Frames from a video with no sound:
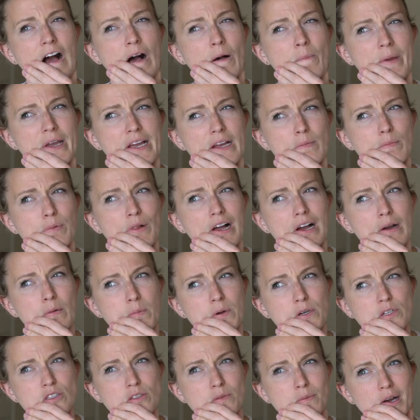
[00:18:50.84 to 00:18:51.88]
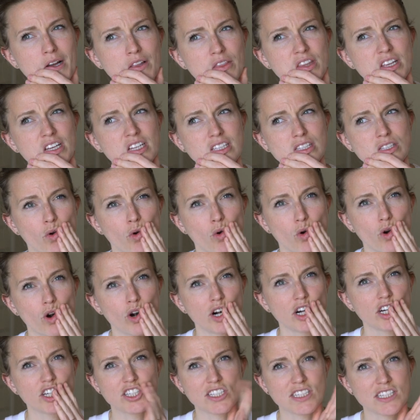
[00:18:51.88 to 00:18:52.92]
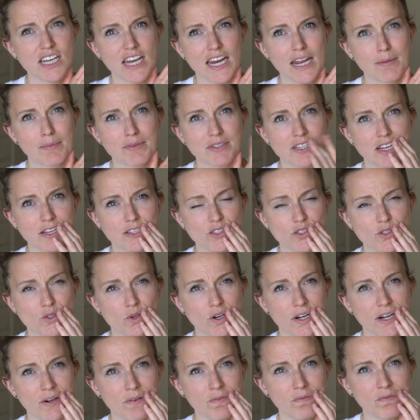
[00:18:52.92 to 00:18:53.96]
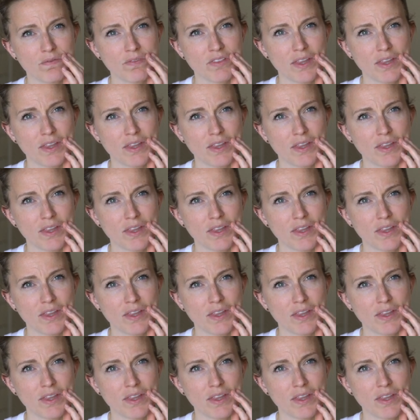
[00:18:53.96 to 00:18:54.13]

I'll make a blog post about this, or just an Amazon store.